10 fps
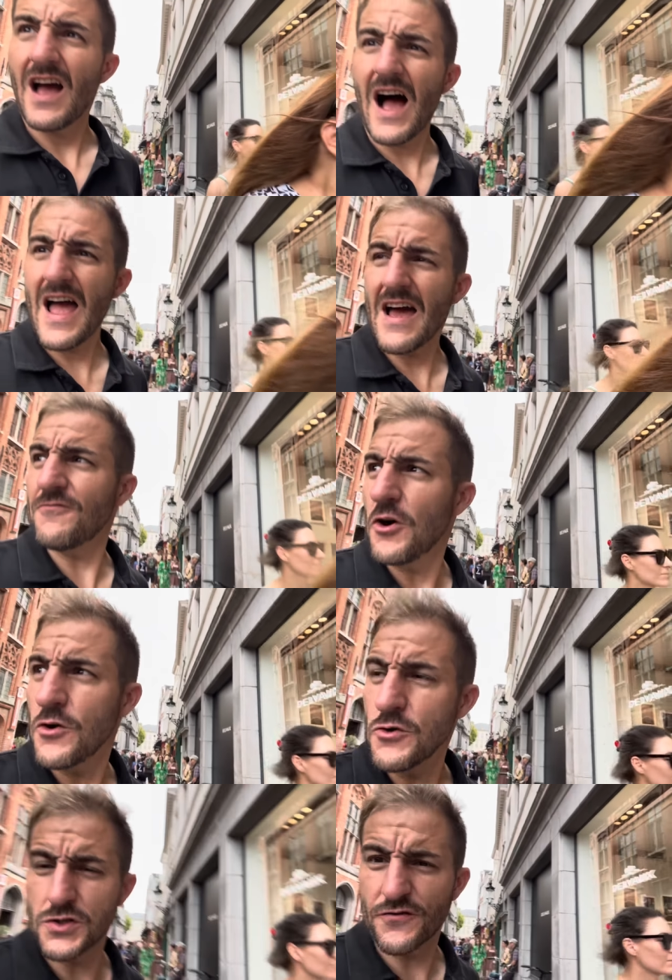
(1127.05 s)
I have no
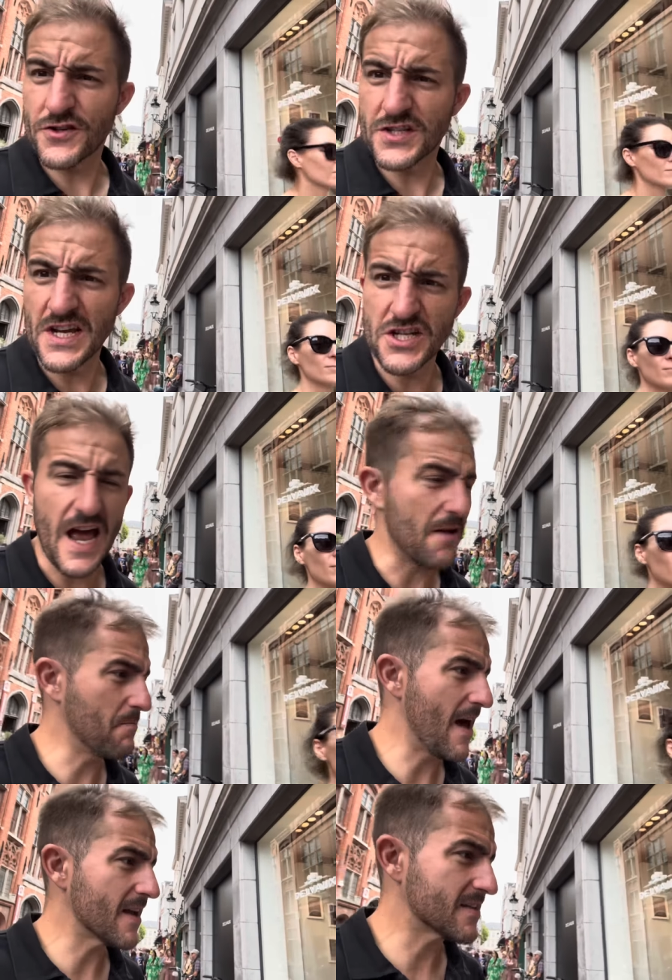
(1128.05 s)
use for such
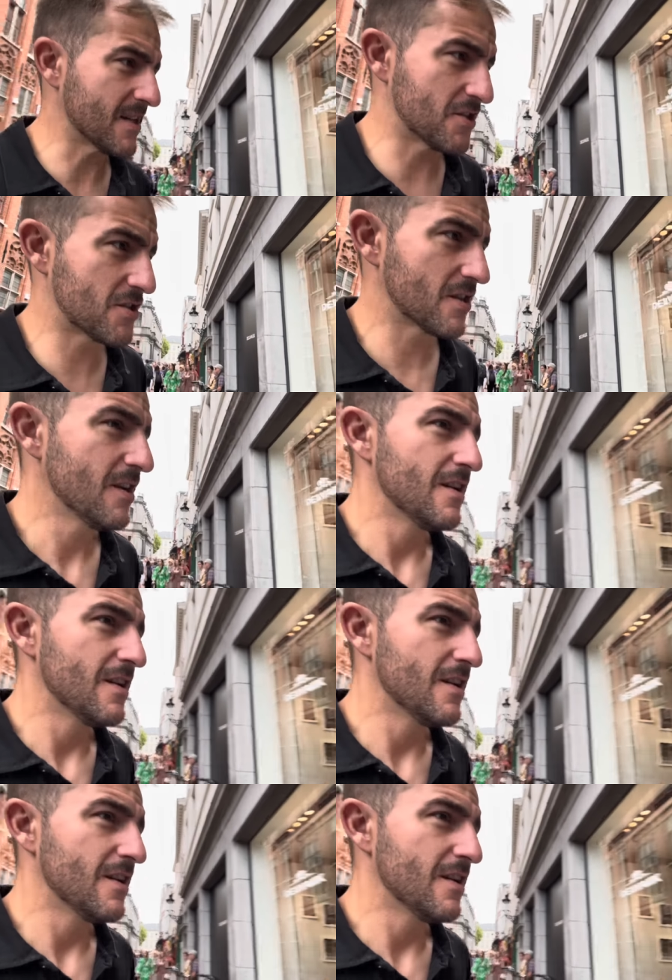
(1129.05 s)
handbags, such...